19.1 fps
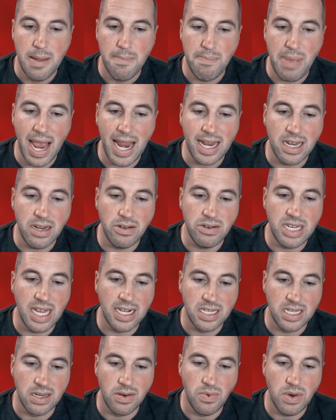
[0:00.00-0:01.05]
Back in
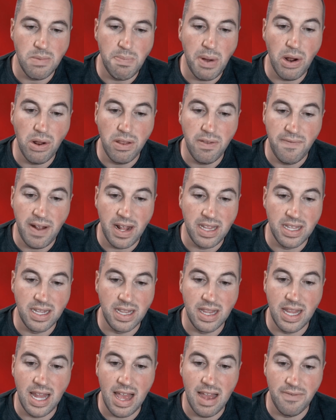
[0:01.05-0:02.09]
Odense, we both fell in
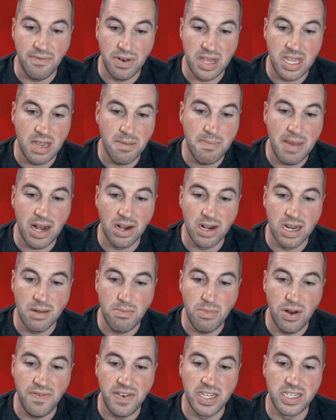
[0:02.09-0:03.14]
love with the American
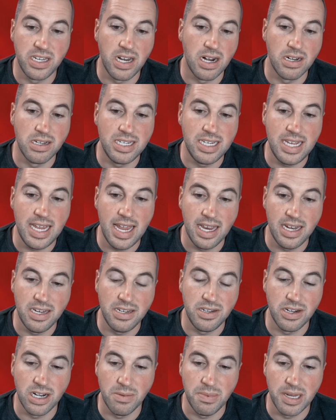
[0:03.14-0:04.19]
movie star Deanna
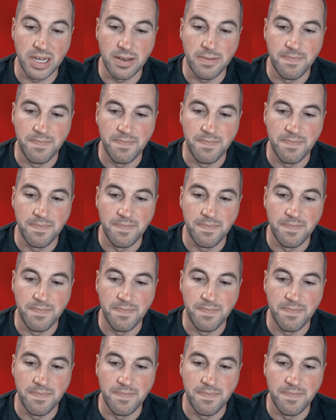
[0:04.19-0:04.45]
Durbin.